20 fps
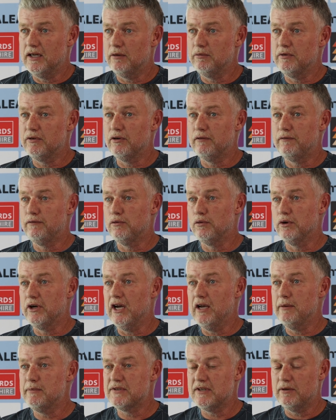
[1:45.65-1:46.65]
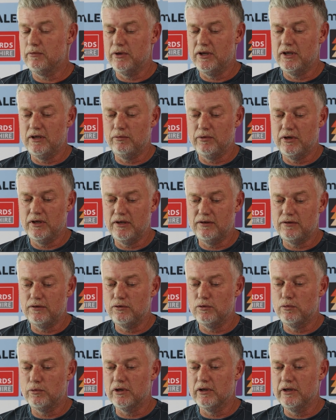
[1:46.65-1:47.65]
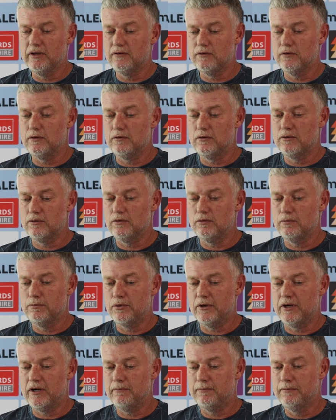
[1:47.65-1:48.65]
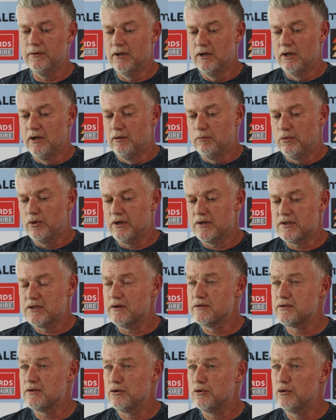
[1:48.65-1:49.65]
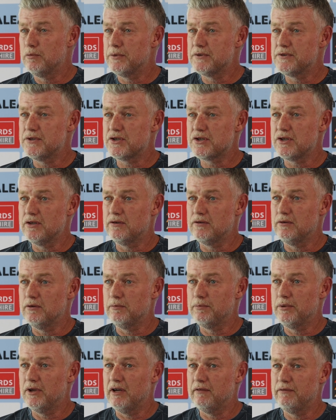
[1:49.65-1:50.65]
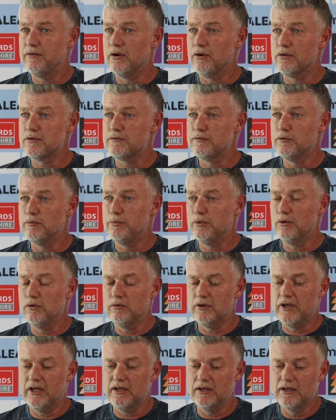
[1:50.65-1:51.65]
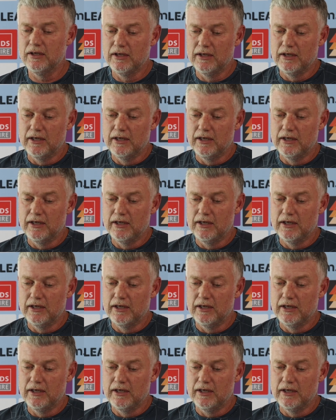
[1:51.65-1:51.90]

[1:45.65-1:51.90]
We've got 4 games that we need to do well in to put ourselves in a good position to play finals football, and